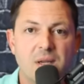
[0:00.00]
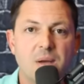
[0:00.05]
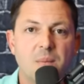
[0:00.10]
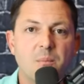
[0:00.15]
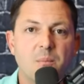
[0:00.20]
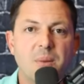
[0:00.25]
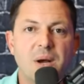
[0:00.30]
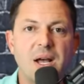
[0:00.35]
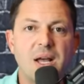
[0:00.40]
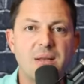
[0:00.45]

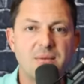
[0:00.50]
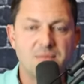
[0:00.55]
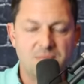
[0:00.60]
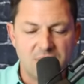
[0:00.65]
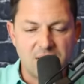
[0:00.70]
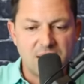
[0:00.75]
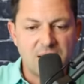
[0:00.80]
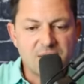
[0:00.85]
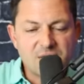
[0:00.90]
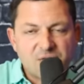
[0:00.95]
but
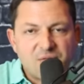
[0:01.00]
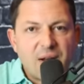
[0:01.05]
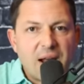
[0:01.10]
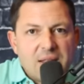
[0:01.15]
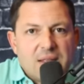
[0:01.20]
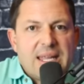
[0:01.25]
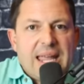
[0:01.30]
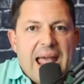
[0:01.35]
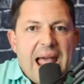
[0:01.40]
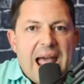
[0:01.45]
that's
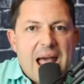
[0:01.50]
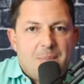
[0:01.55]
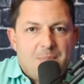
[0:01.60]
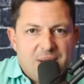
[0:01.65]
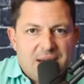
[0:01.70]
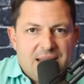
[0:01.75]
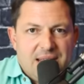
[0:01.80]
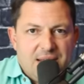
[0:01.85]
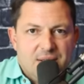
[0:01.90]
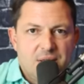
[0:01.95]
finally
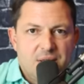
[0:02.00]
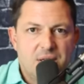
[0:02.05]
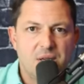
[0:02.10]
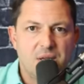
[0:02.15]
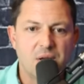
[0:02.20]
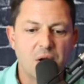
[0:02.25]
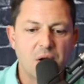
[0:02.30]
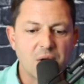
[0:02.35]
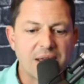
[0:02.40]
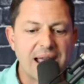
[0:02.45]
happening.
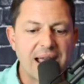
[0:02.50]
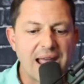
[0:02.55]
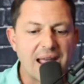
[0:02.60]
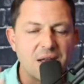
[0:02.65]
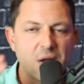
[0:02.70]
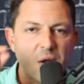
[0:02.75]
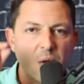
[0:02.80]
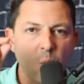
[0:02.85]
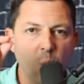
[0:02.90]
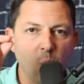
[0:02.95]
Okay.
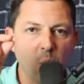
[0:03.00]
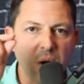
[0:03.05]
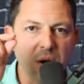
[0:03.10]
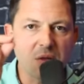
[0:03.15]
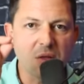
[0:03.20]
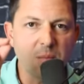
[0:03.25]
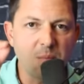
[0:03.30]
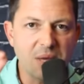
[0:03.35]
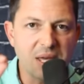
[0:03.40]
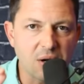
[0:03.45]
We're
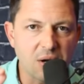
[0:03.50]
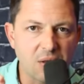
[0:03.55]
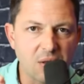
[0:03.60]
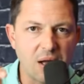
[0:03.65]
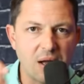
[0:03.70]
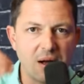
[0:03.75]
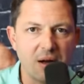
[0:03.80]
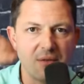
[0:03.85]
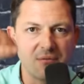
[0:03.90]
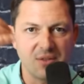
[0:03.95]
in the middle
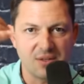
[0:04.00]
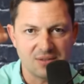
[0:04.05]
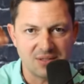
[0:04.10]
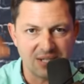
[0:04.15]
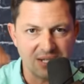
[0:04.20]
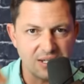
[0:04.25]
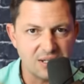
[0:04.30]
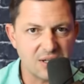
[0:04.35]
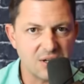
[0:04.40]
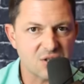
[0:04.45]
of the
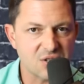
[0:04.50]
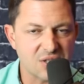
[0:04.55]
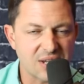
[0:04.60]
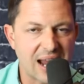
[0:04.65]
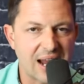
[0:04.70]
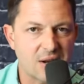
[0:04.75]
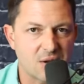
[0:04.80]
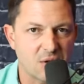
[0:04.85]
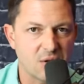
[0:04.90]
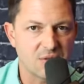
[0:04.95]
10 year
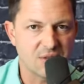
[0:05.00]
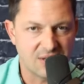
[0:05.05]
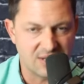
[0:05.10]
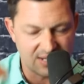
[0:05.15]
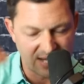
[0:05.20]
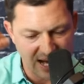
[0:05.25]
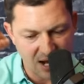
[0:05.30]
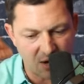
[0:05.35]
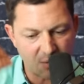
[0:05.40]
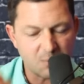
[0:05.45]
cycle, the
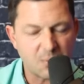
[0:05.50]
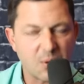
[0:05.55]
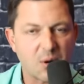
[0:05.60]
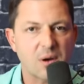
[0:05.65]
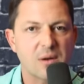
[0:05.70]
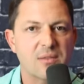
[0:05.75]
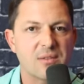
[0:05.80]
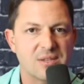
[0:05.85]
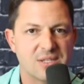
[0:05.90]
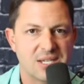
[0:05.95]
down
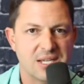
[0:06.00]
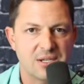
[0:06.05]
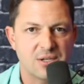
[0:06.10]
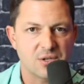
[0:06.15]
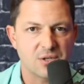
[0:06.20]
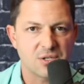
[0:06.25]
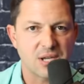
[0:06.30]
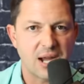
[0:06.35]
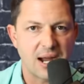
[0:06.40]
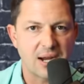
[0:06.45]
part of the 10
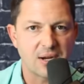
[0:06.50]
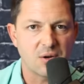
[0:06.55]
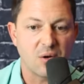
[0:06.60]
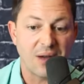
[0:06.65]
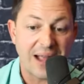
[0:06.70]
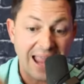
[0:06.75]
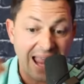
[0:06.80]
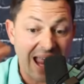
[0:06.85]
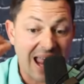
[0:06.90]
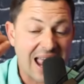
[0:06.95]
year
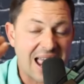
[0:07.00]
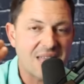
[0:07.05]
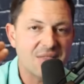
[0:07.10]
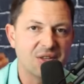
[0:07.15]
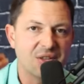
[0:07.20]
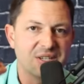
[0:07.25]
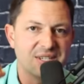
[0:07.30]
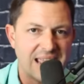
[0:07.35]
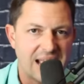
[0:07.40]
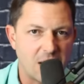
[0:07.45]
cycle, and
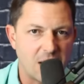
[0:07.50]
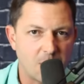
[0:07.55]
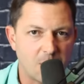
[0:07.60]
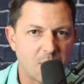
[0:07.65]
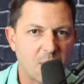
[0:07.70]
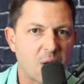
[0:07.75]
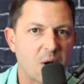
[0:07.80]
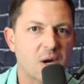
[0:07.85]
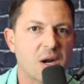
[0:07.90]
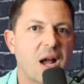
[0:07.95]
the down
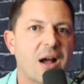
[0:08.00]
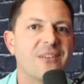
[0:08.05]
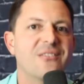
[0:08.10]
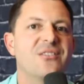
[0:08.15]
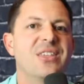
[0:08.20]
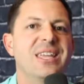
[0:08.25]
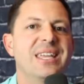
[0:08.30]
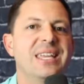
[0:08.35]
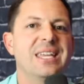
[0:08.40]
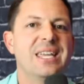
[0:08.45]
part
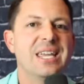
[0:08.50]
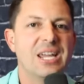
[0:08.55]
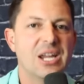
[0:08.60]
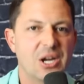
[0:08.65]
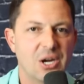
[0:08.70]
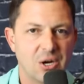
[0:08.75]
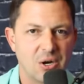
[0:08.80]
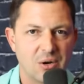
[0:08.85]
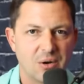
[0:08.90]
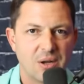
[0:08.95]
of the
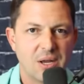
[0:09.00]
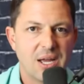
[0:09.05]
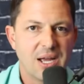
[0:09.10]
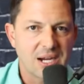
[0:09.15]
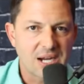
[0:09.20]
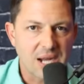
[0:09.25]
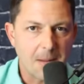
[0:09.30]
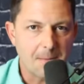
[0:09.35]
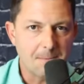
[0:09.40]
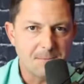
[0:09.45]
year
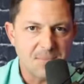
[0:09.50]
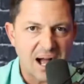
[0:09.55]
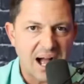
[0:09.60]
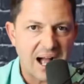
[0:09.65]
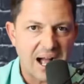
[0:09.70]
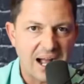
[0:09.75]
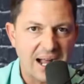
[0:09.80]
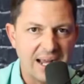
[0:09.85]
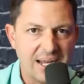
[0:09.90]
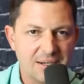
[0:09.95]

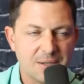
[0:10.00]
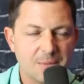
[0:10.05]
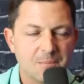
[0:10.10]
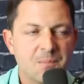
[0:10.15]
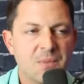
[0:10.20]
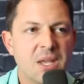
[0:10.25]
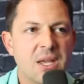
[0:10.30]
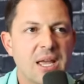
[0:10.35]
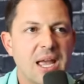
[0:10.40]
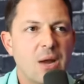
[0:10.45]
combined.
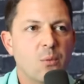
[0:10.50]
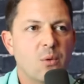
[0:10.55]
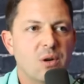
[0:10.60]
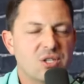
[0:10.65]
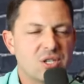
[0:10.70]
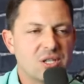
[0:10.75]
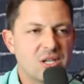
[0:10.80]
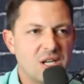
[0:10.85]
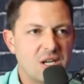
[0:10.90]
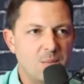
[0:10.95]
And
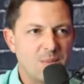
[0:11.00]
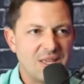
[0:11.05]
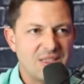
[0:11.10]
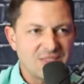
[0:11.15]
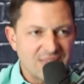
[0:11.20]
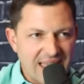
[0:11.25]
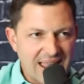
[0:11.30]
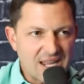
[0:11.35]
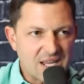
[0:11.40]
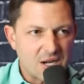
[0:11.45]
what you need to be
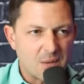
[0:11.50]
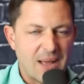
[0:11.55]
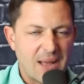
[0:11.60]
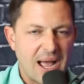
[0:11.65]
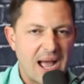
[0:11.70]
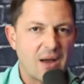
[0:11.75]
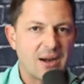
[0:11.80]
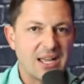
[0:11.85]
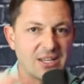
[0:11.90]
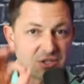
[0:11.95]
thinking
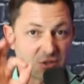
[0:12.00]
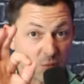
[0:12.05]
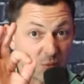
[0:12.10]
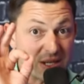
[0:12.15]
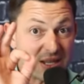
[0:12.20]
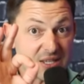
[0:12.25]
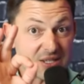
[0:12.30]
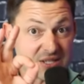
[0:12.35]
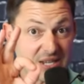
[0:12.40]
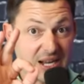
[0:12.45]
about as a
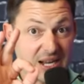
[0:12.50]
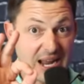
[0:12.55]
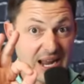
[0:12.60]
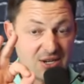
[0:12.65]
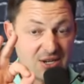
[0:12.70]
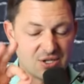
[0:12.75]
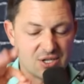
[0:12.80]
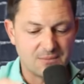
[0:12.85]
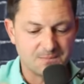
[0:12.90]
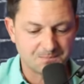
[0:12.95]
real estate
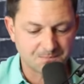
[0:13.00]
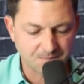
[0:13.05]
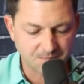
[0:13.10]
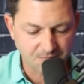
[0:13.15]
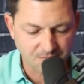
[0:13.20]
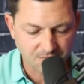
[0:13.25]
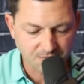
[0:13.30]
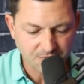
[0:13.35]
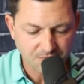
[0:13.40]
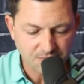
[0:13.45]
agent
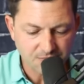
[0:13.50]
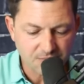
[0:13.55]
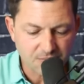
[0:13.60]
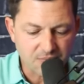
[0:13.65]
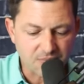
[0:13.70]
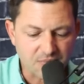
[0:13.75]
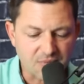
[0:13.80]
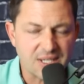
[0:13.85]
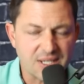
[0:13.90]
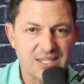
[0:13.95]

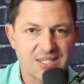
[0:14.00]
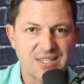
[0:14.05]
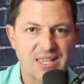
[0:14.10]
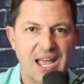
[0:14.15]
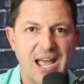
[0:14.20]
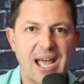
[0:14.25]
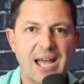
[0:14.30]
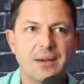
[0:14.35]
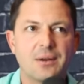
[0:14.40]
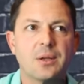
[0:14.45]
is
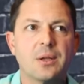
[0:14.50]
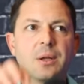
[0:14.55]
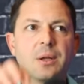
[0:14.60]
that